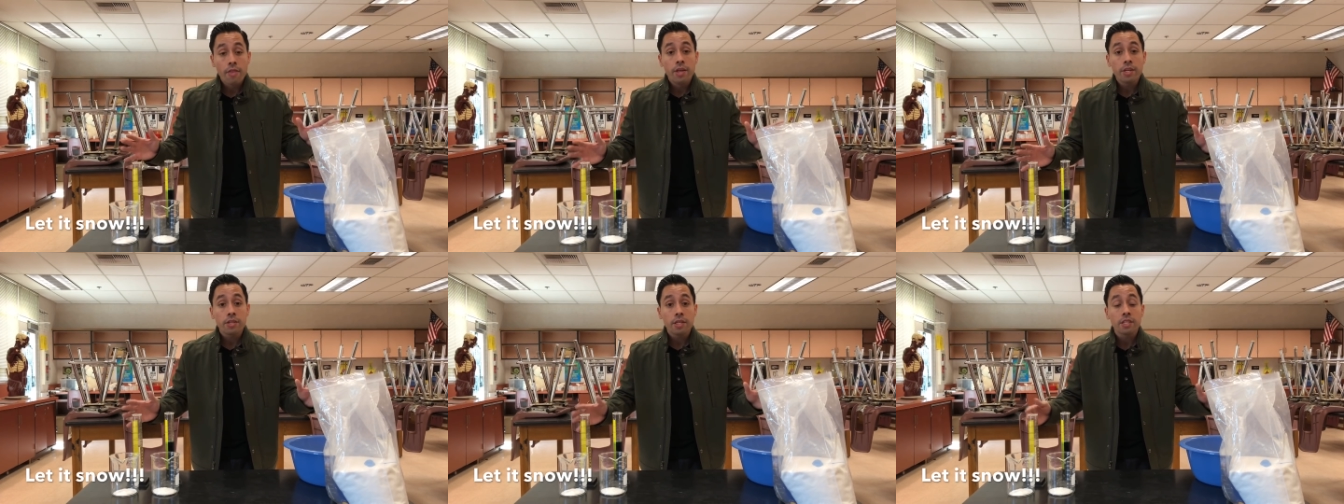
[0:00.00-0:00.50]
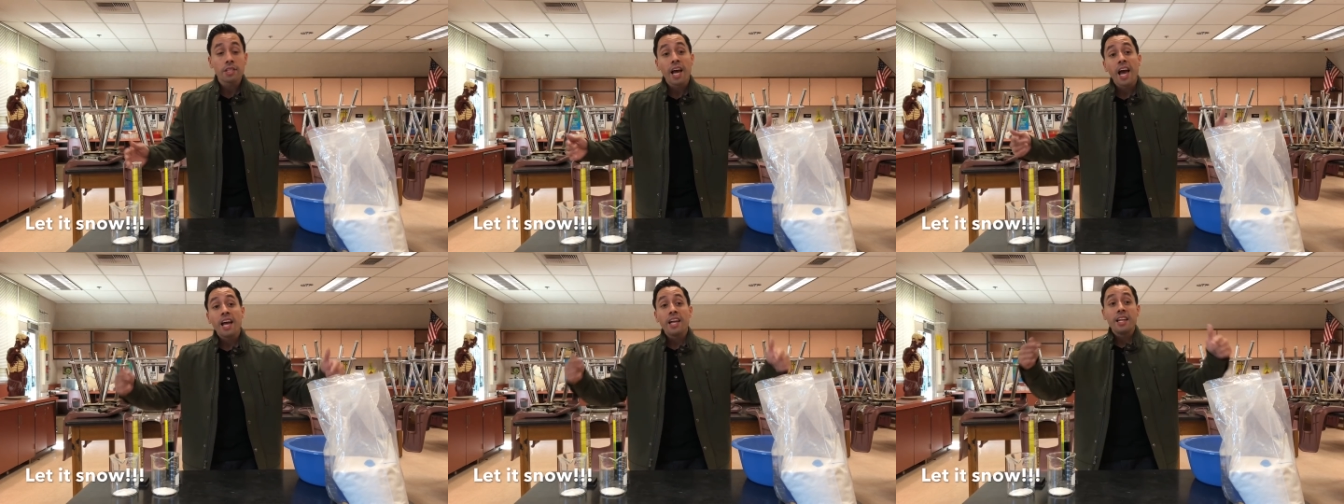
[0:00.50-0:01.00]
This is
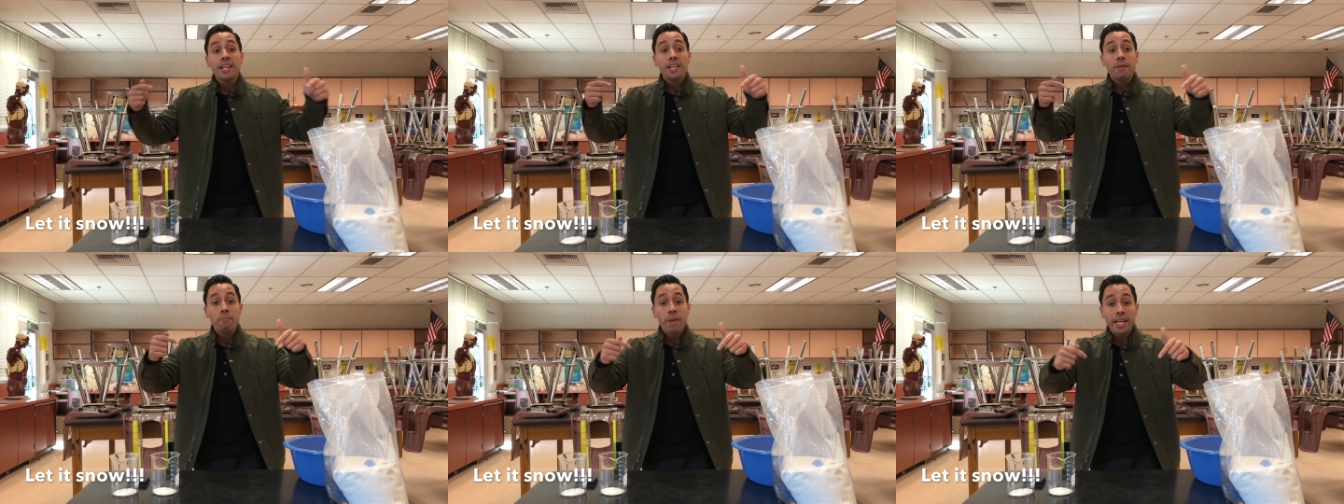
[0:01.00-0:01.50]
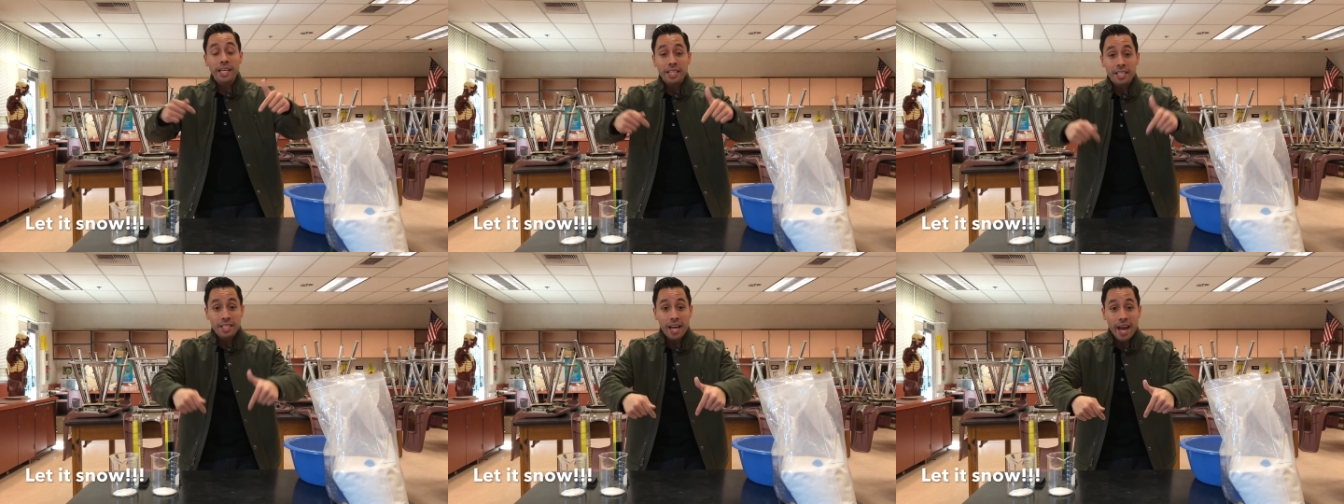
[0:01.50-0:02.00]
making
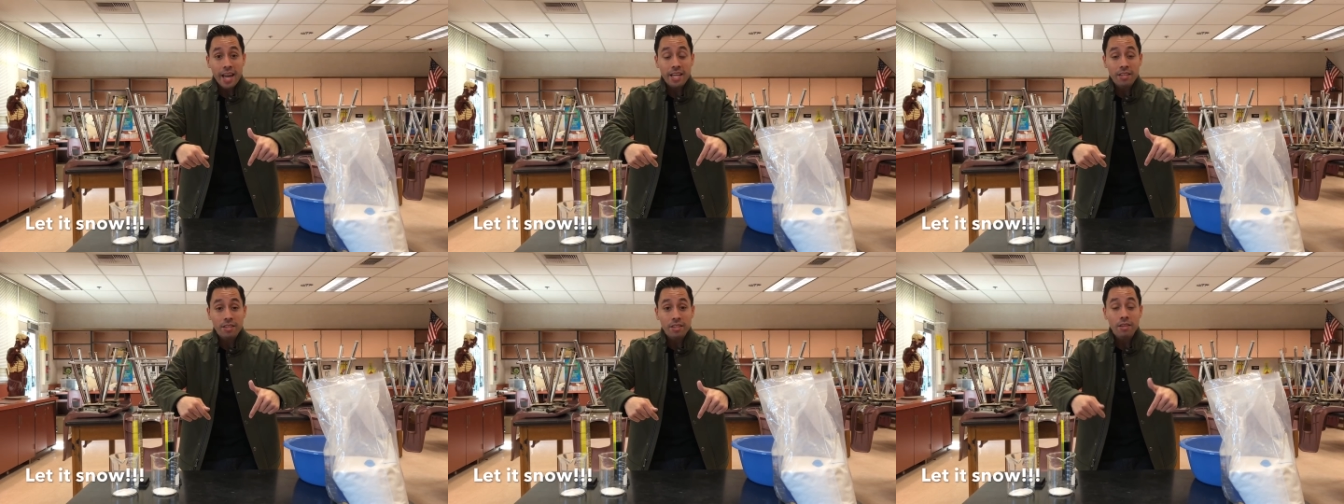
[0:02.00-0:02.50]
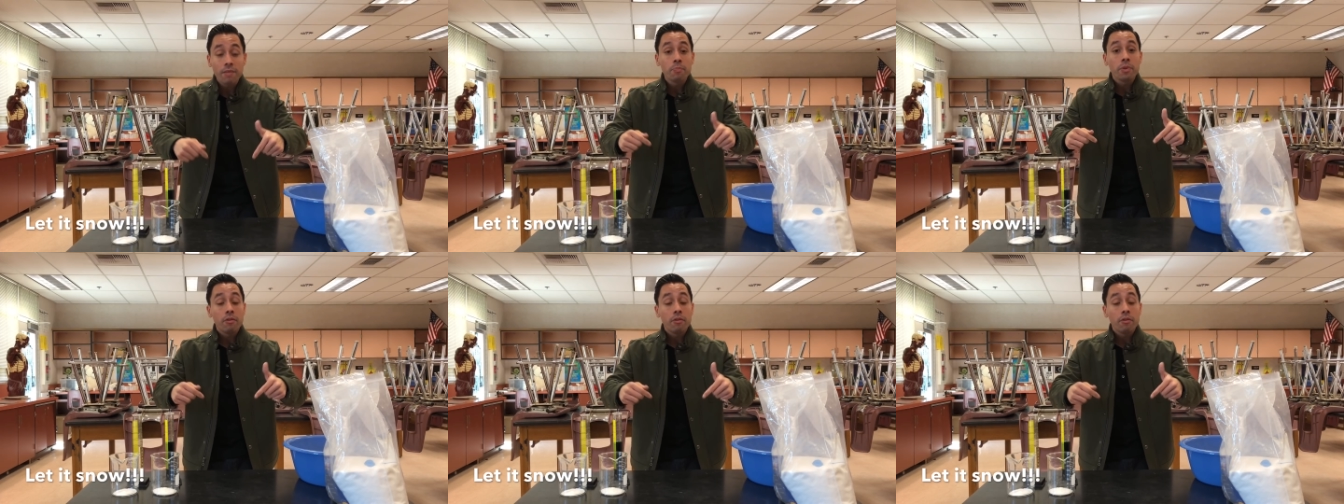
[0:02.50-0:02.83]
science